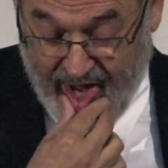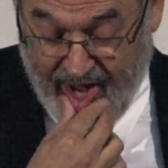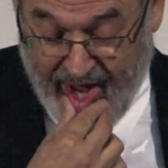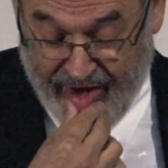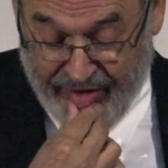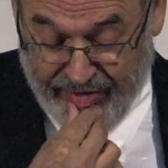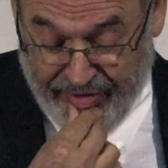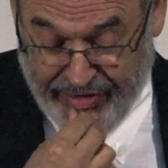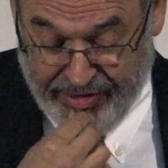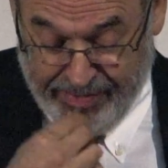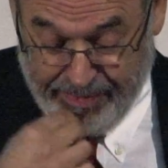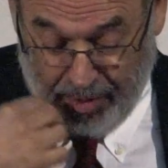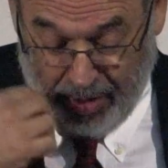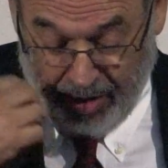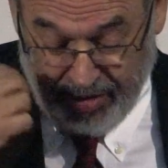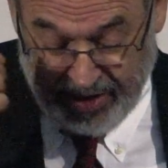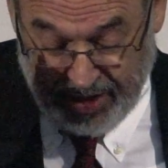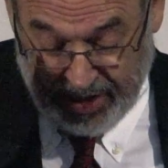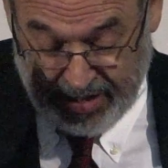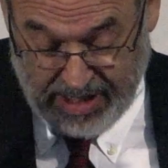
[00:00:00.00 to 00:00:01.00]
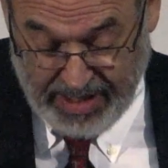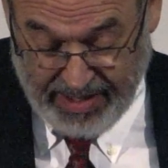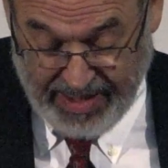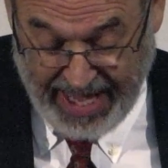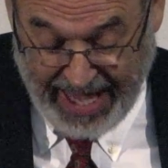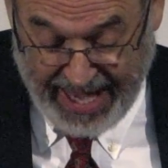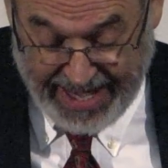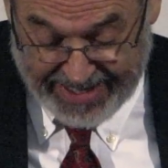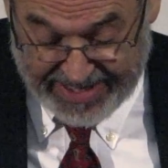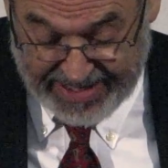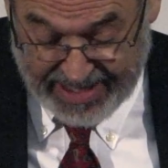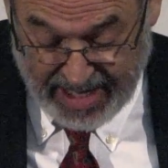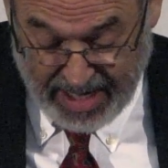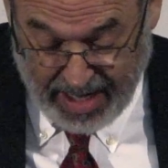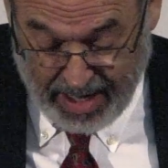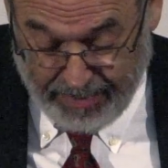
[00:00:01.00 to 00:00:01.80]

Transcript: has responded to that